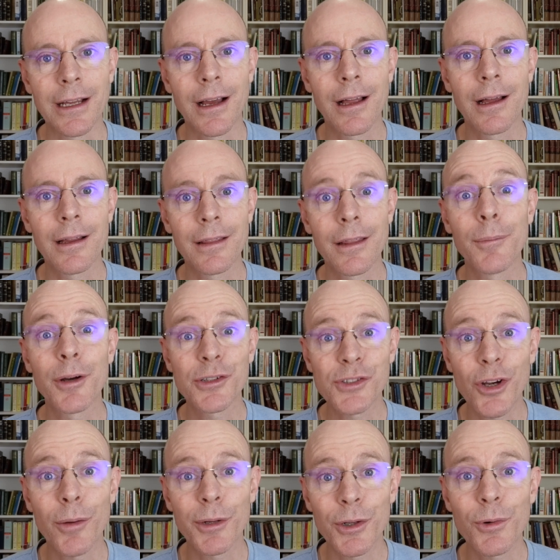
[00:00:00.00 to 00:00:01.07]
the most
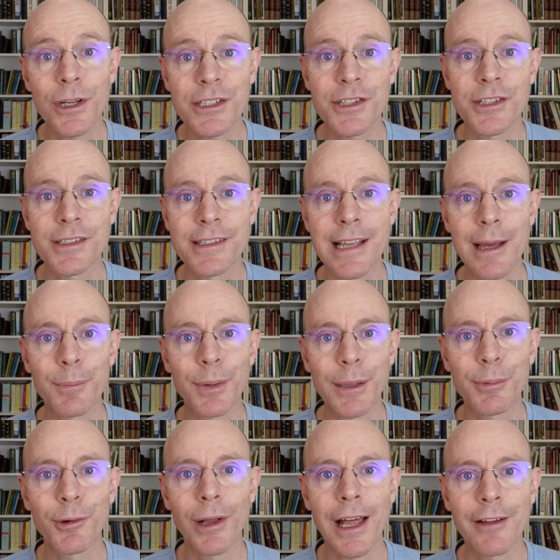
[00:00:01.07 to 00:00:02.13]
common questions that
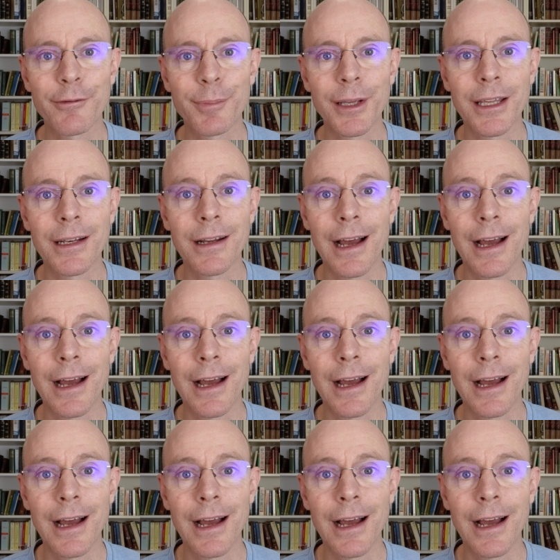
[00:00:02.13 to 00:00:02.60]
people have been